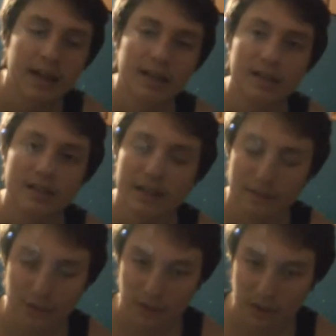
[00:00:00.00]
it does take
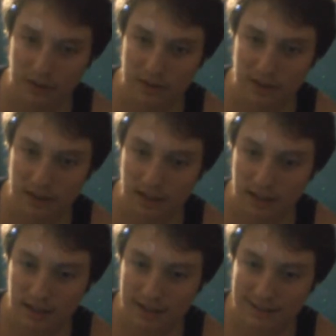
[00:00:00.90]
photos.
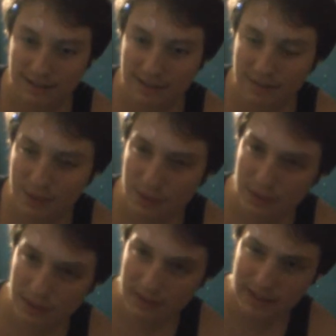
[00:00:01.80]
The photo
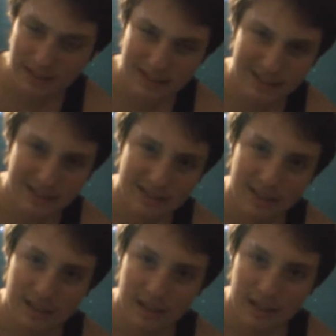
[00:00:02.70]
quality is
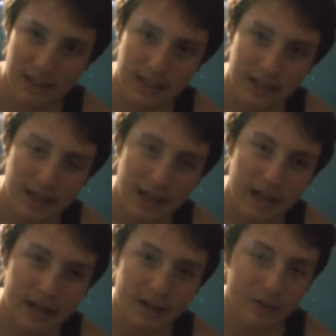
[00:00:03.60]

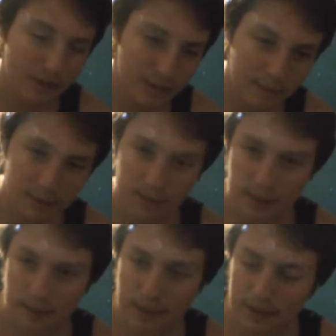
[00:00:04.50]
not incredible,
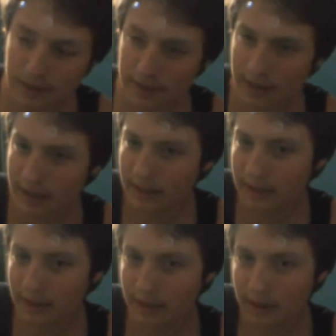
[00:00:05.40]
but I mean it's not
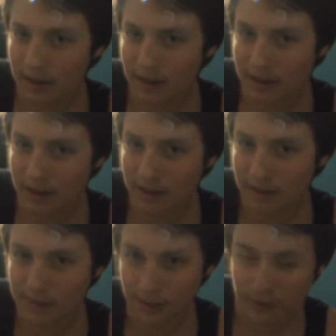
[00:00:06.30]
a
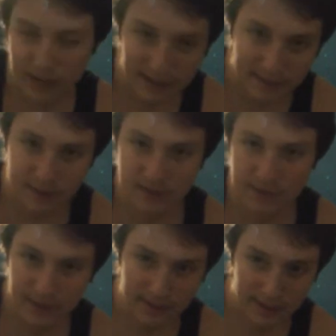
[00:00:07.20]
photo camera; it's a
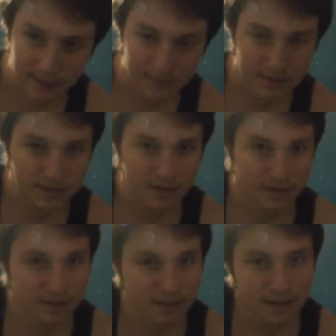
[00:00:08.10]
video camera,
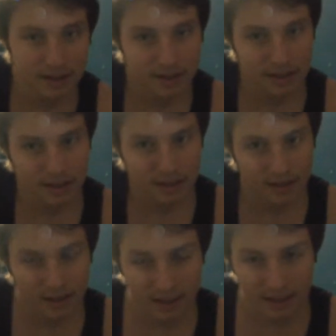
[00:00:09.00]
so
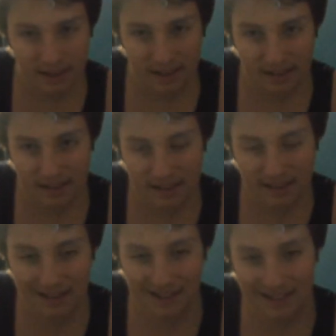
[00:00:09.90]
you
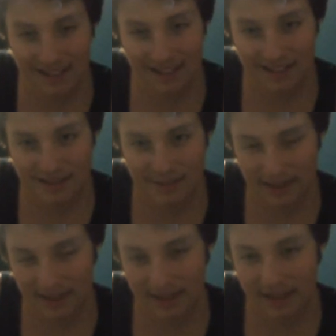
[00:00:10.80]
gotta
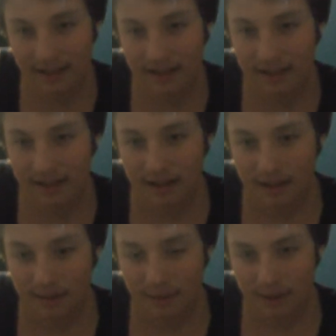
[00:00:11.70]
expect that.
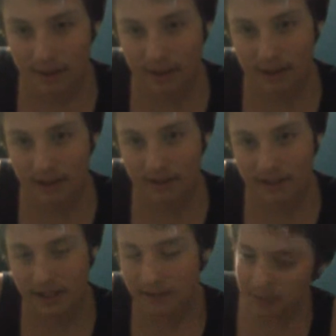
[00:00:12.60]
But it
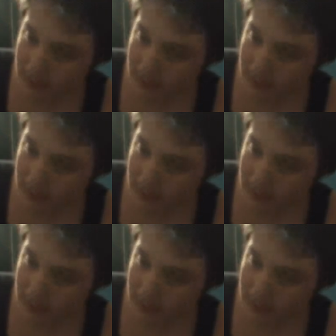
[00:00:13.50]
does have